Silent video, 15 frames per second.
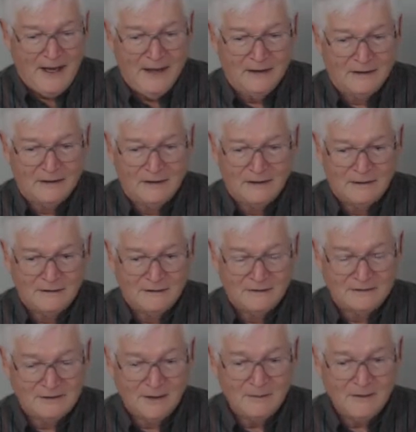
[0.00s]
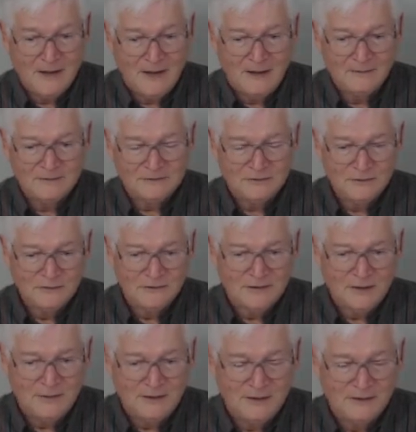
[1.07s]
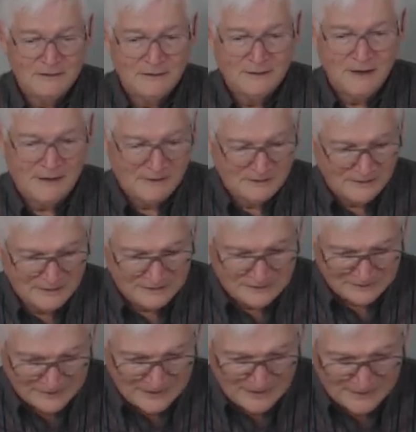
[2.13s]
And sometimes students come in, and it's just